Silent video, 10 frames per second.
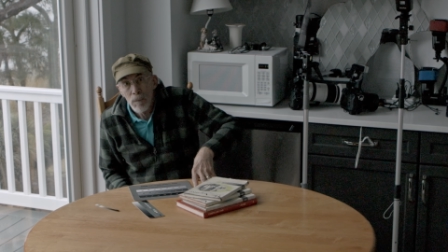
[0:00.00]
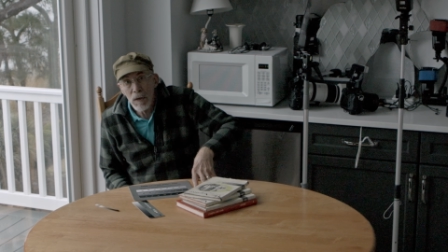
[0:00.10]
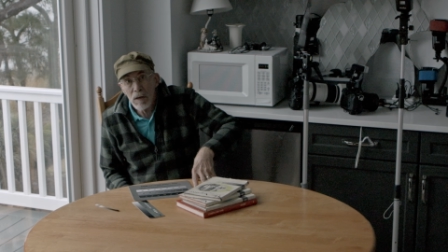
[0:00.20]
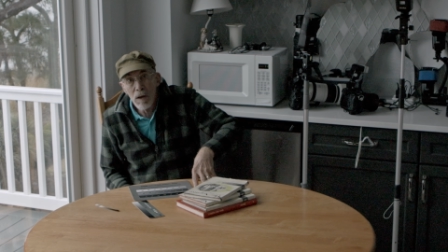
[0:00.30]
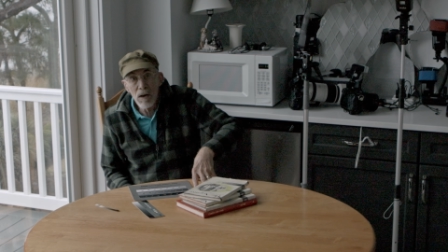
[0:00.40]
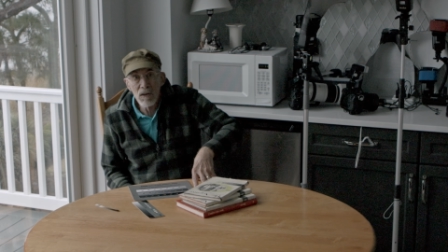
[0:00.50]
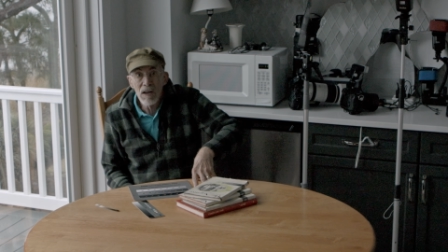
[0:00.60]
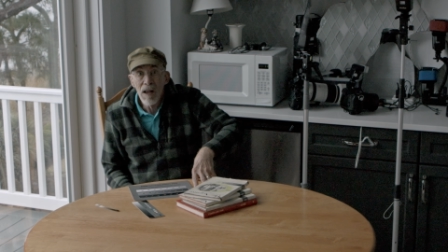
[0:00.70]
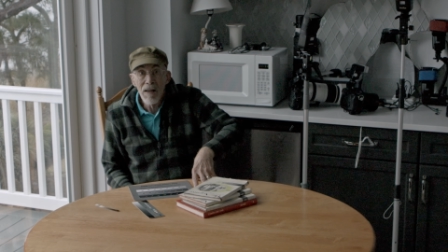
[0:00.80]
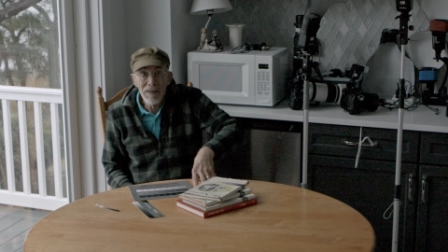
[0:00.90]

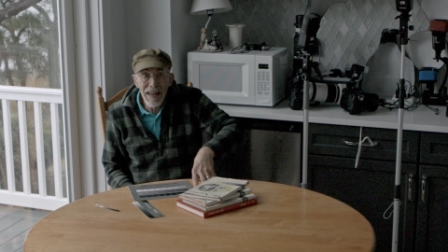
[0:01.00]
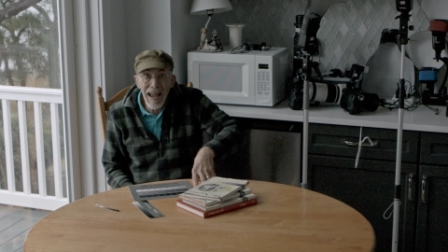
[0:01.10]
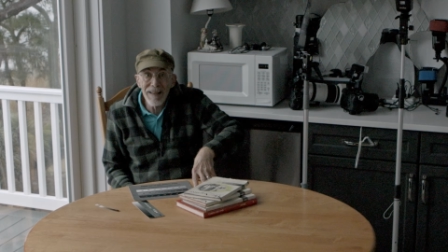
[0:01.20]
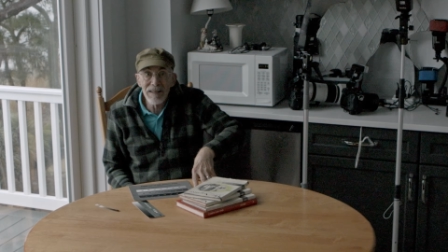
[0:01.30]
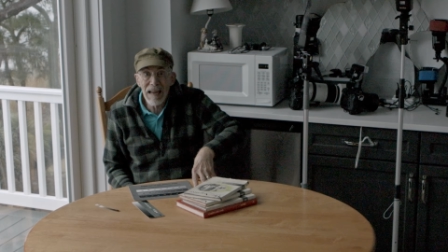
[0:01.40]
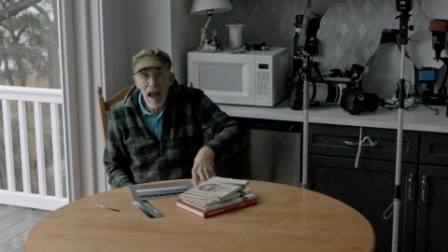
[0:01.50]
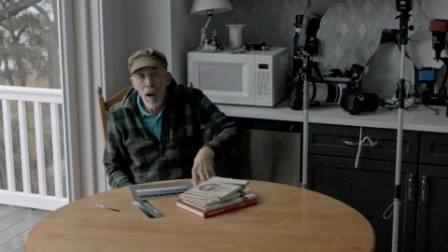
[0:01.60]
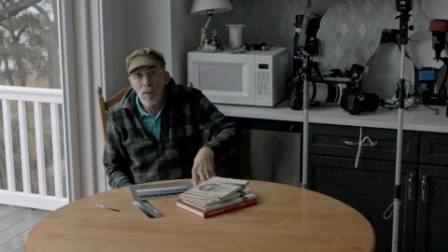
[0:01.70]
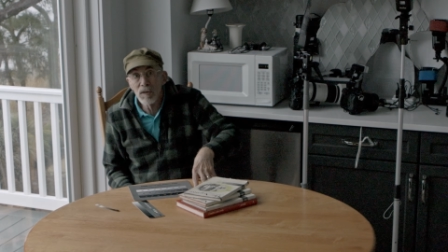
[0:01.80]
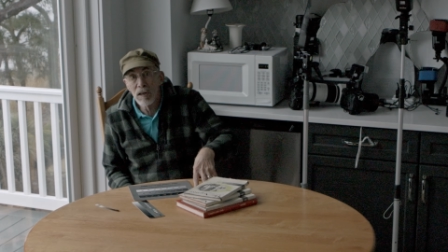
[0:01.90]
because that's
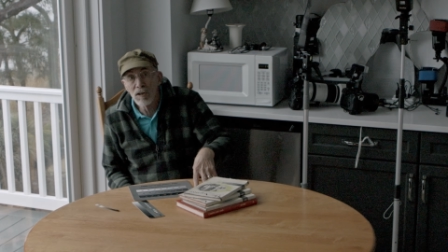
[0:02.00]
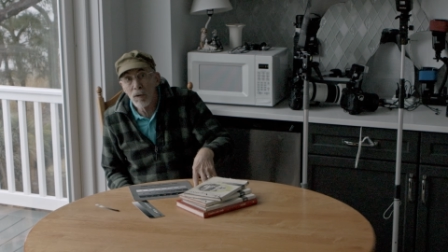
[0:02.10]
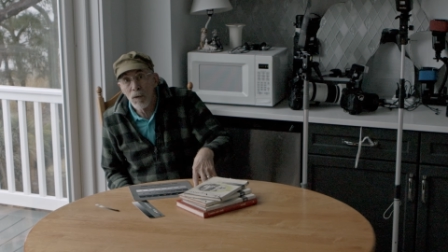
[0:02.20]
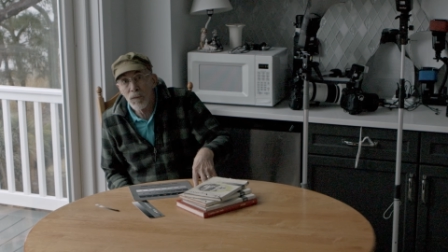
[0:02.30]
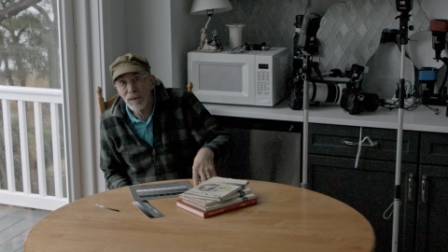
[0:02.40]
how digital